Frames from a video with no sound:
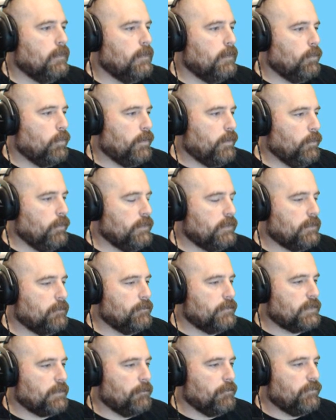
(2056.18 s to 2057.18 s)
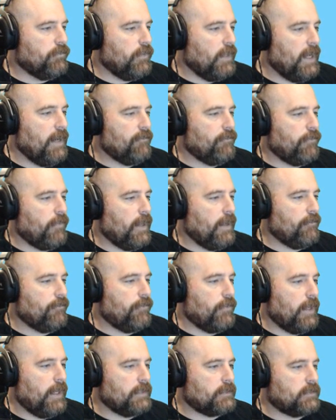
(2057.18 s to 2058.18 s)
We're doing some
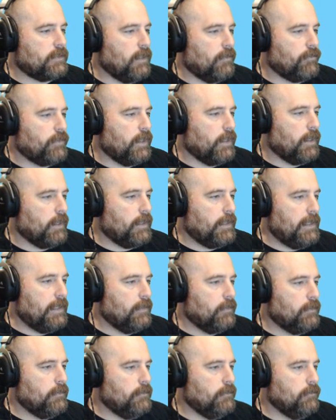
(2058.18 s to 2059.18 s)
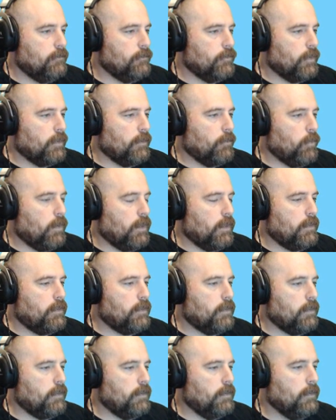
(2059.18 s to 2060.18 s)
flat stuff tonight, Galen. Really wanted
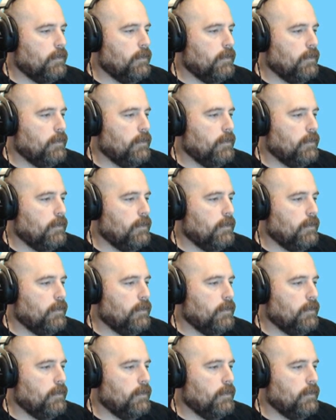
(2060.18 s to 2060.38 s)
to...